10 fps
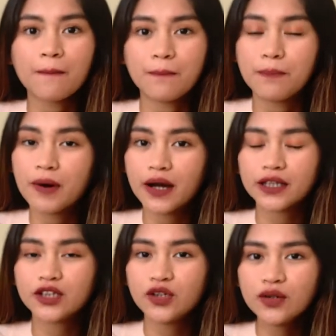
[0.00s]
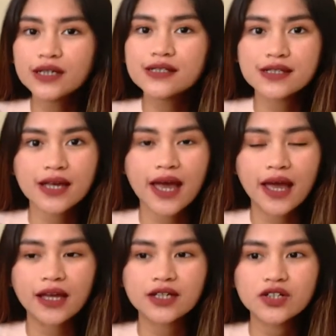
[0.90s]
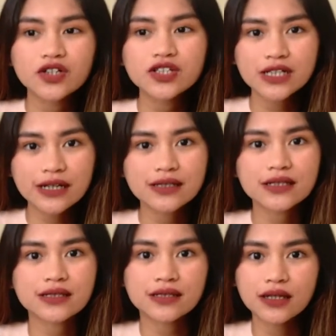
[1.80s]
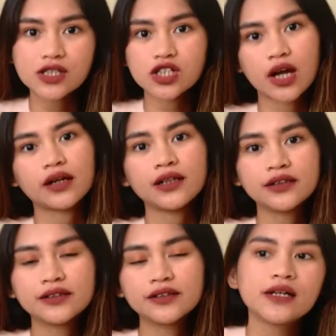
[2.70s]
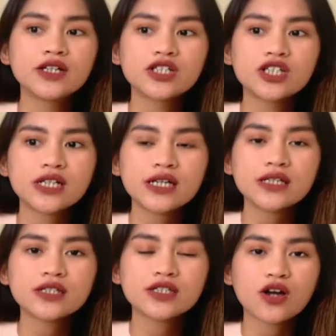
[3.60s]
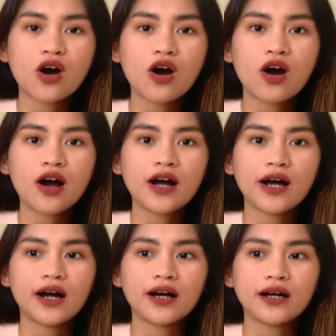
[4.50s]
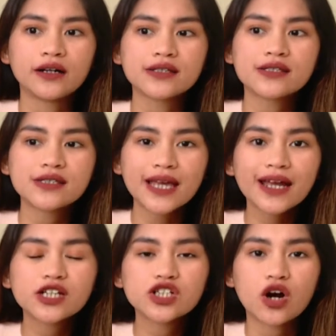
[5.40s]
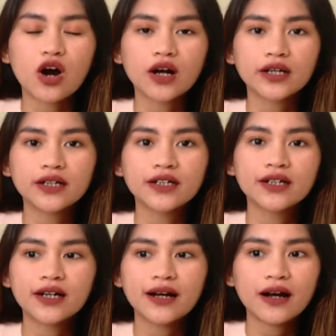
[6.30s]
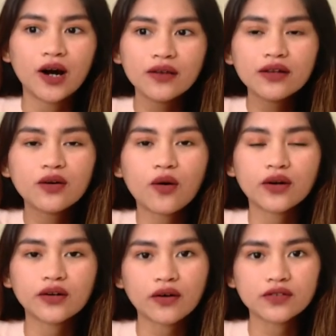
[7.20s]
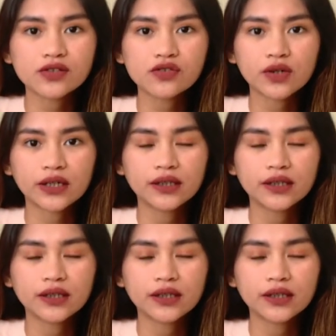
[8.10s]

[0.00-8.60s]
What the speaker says: but you can say, "She is a sick child." She saw a sick dog on the corner of the street.